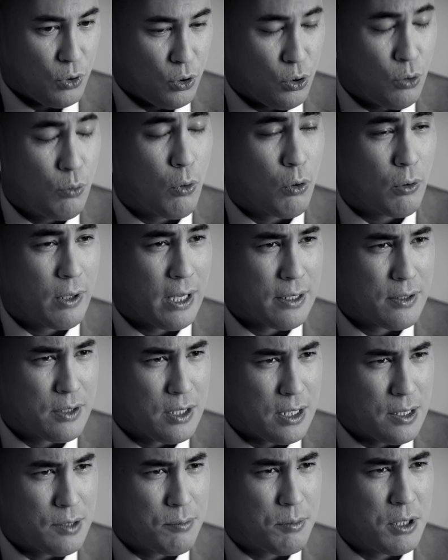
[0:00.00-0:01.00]
you will get
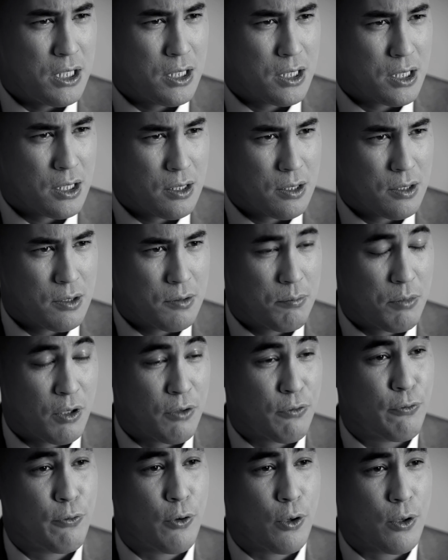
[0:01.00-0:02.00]
these pieces,
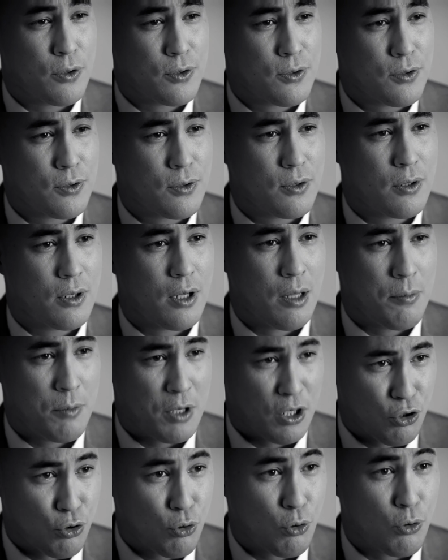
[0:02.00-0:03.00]
but first I'll
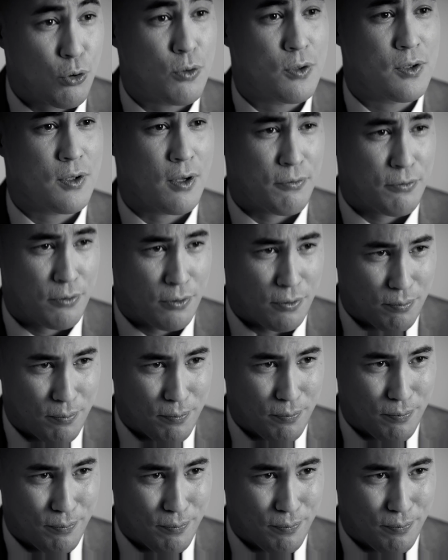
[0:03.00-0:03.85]
make sure you suffer.